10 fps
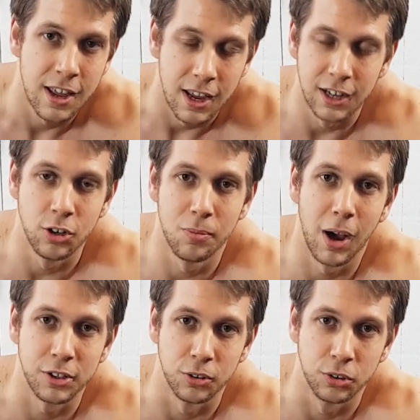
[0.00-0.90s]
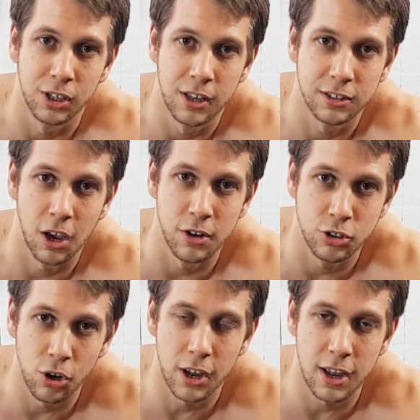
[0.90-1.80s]
in your muscles. So
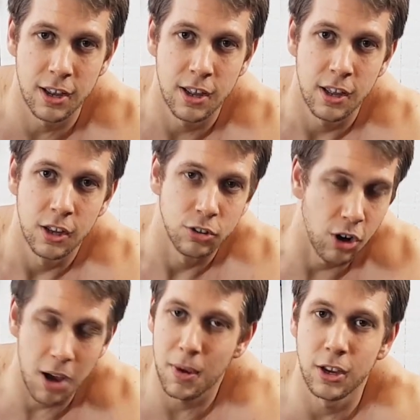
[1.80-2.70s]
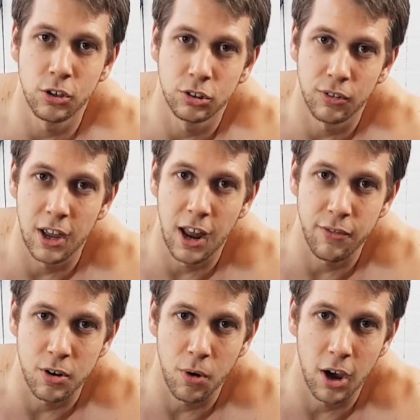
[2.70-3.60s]
enjoy it, try and make use of it in
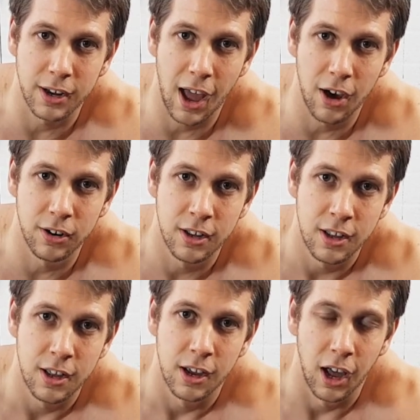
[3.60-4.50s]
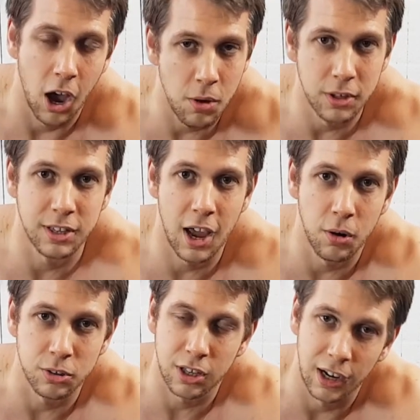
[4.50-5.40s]
every workout. I hope this
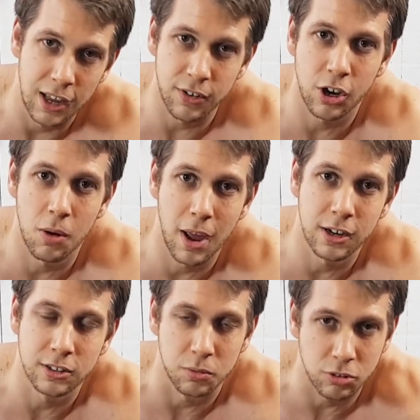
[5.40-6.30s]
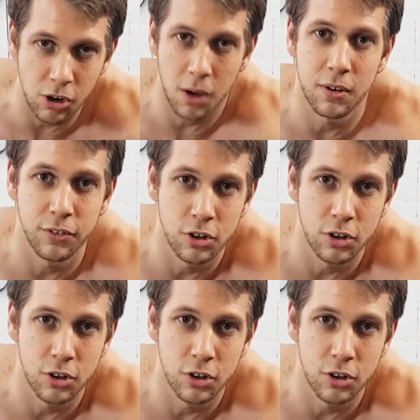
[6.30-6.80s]
helps. Leave a comment, subscribe if you